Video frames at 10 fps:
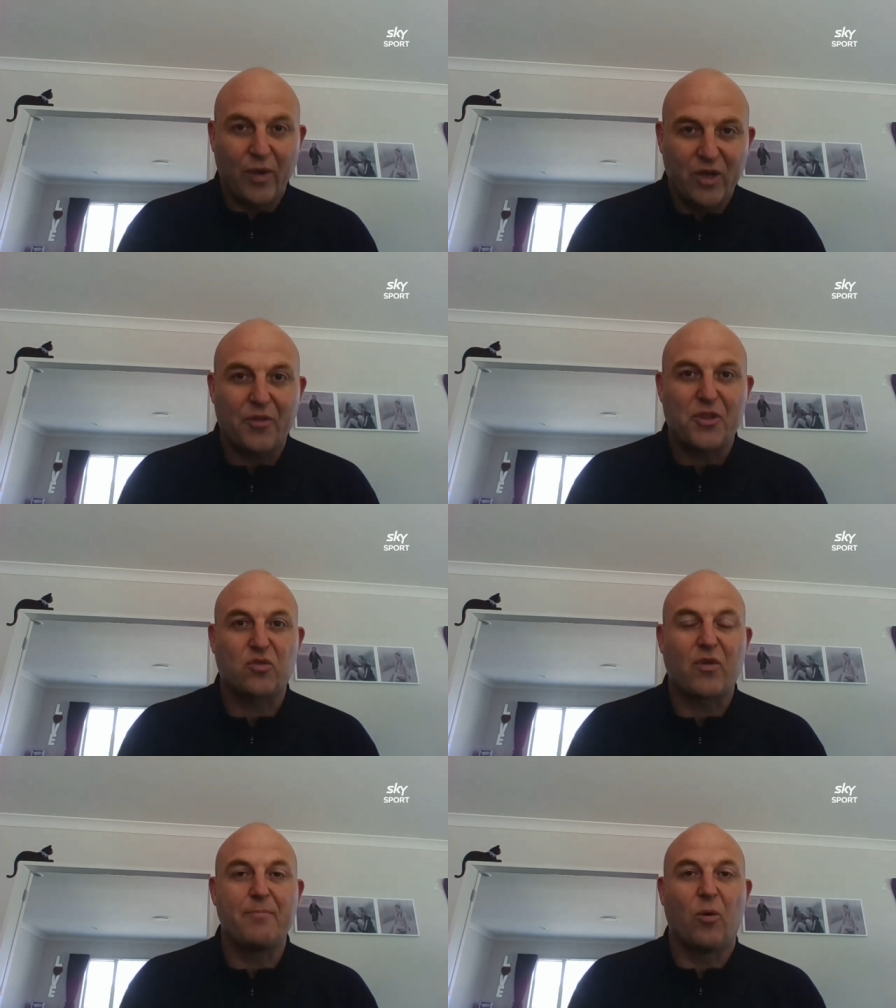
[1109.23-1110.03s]
We got the
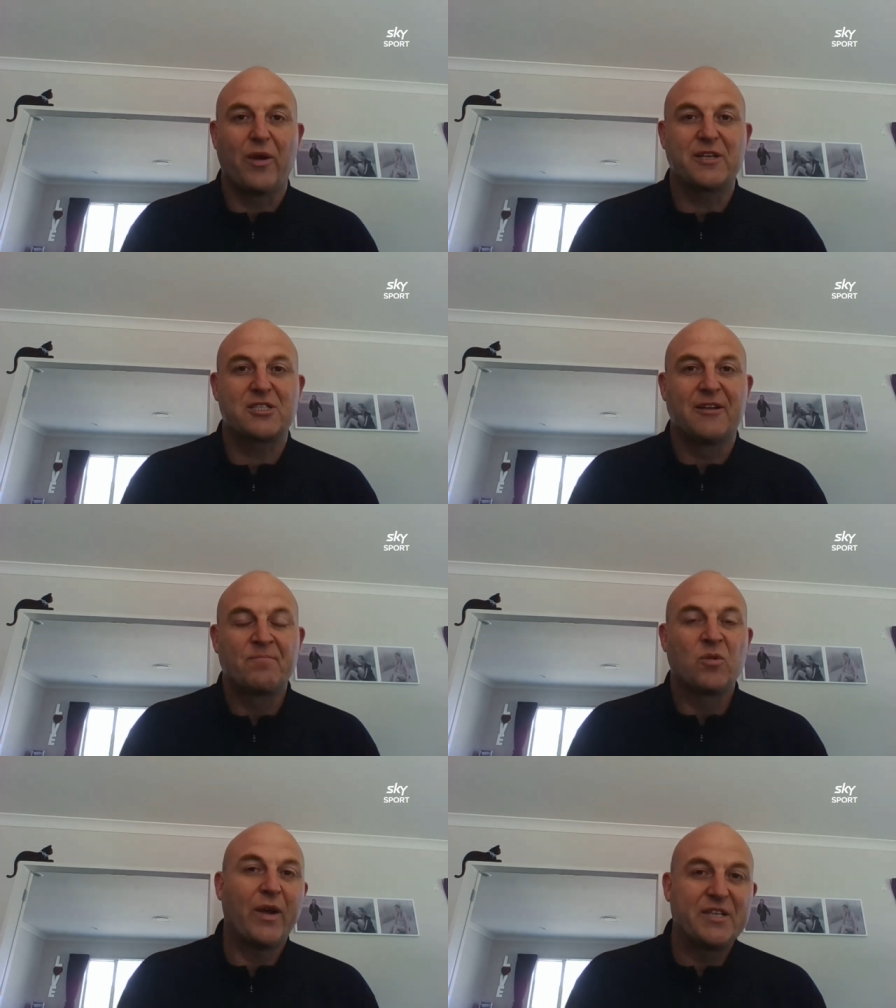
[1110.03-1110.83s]
three points
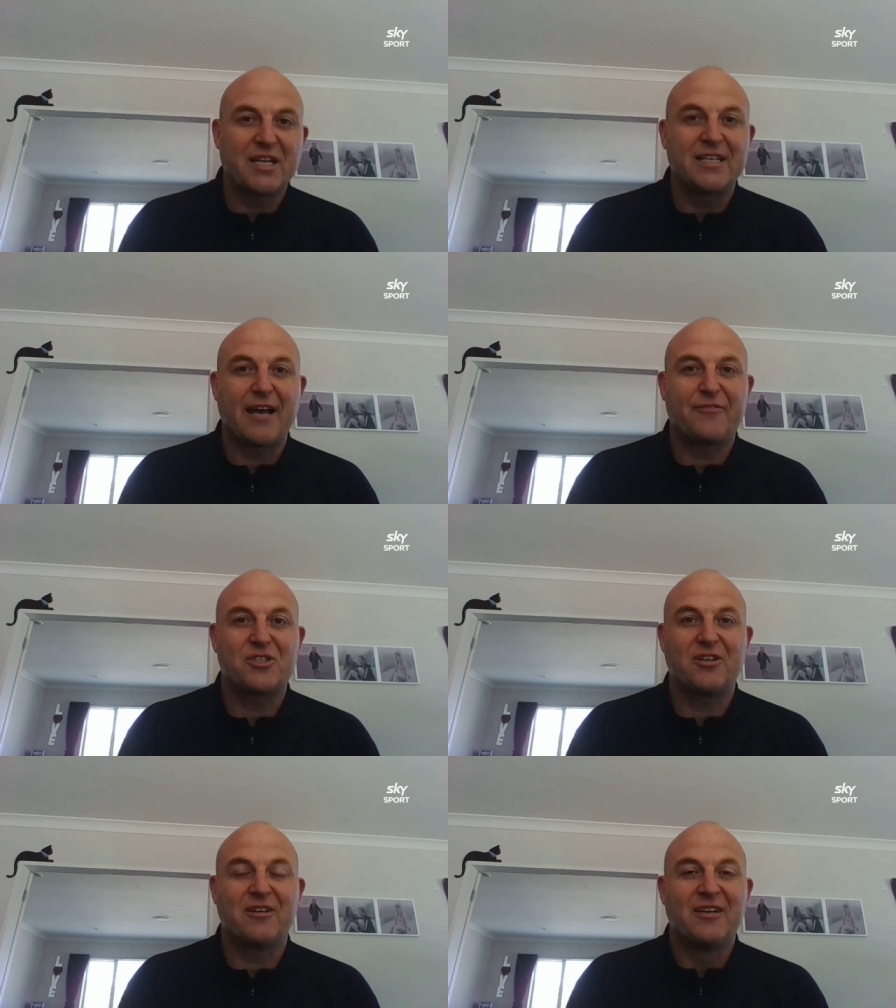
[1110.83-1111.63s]
we did enough
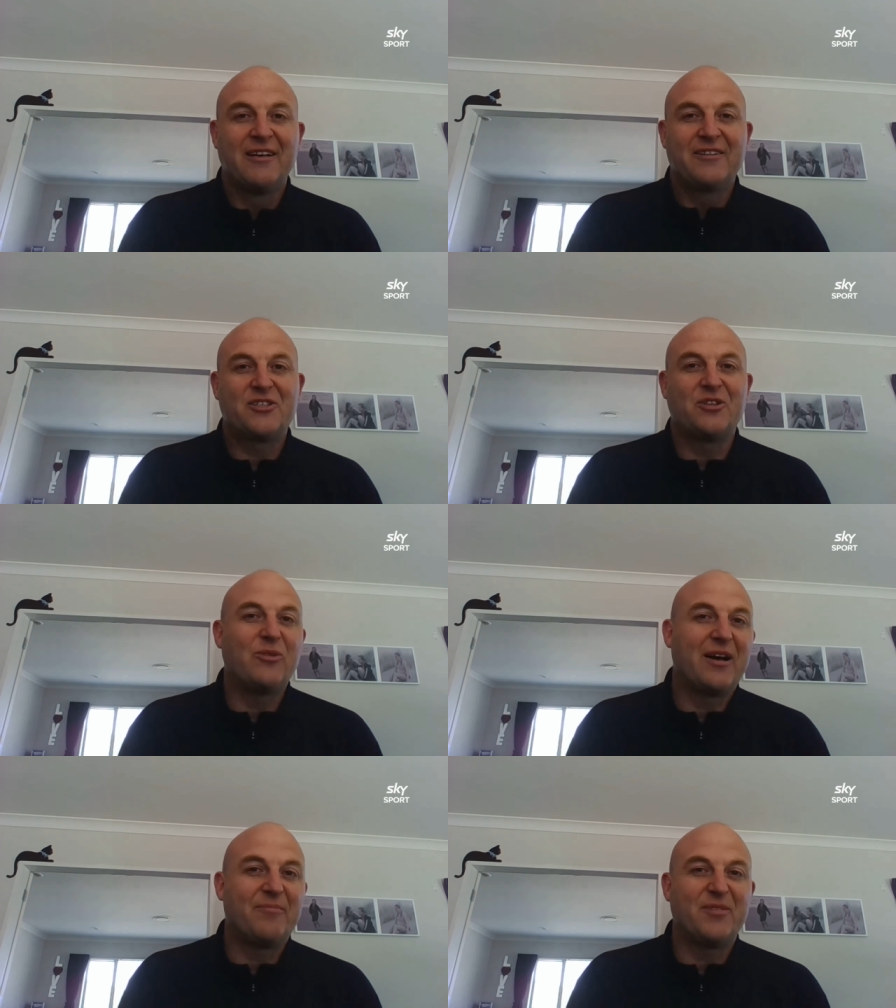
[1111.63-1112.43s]
to
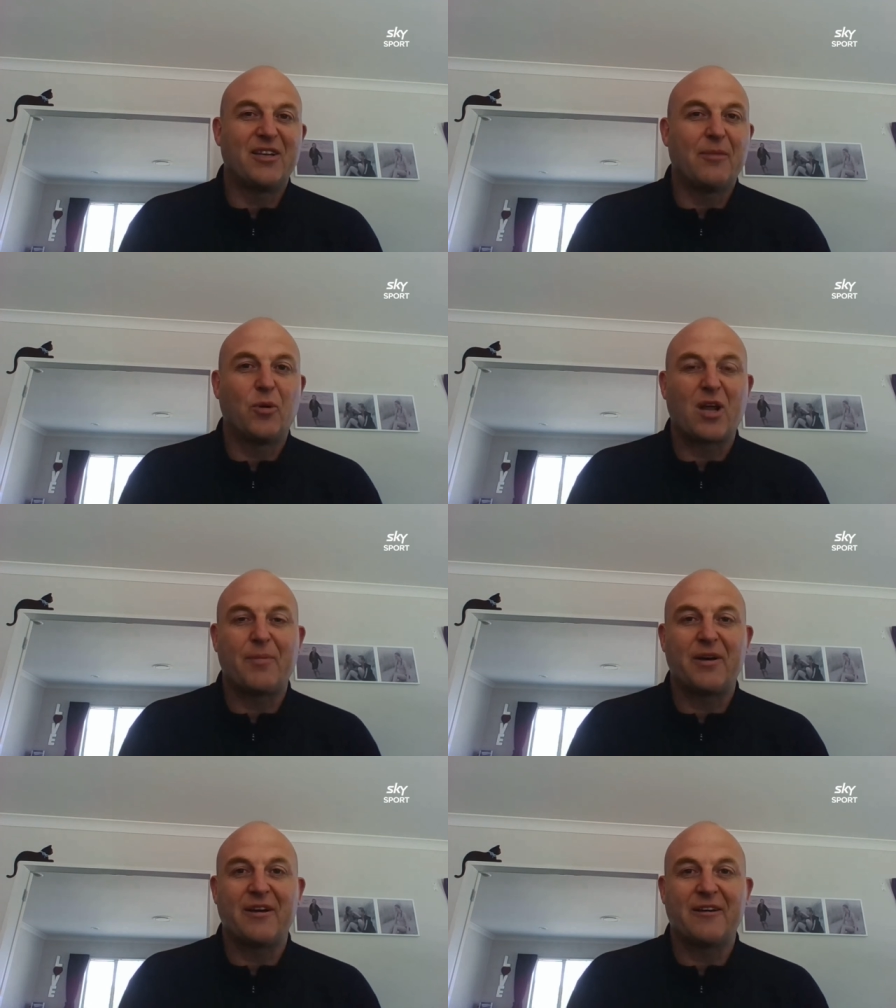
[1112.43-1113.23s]
to um, you know put
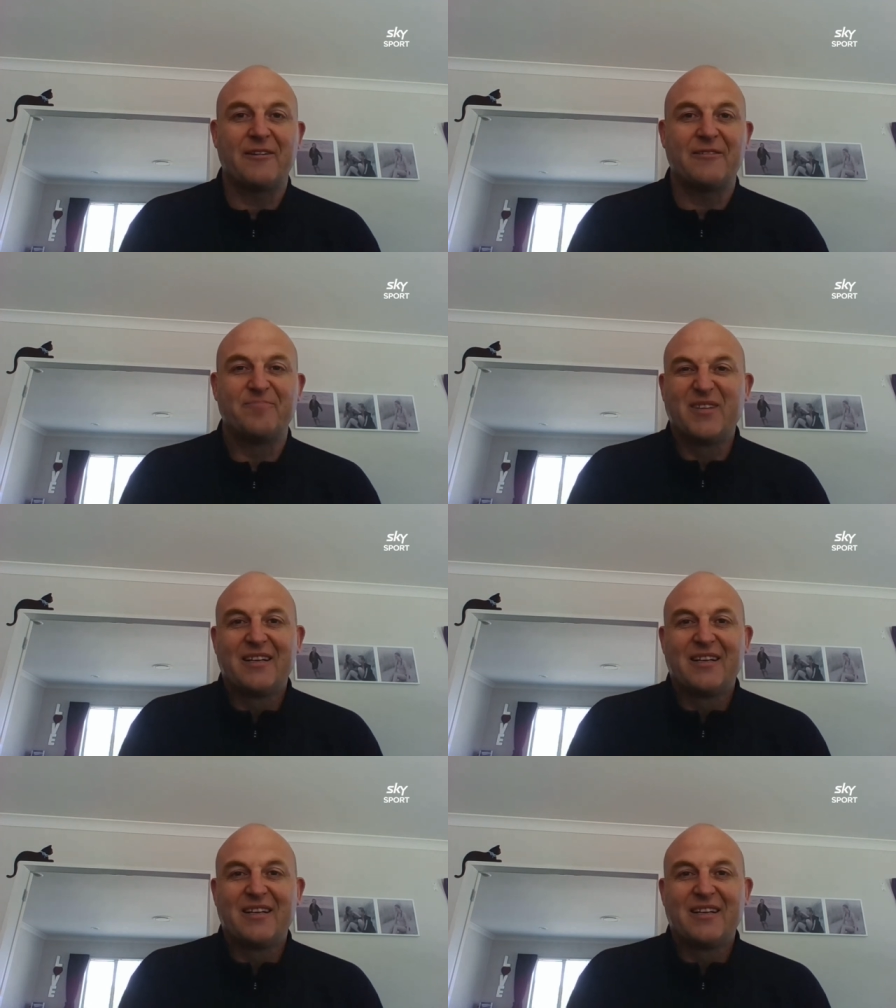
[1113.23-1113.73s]
up a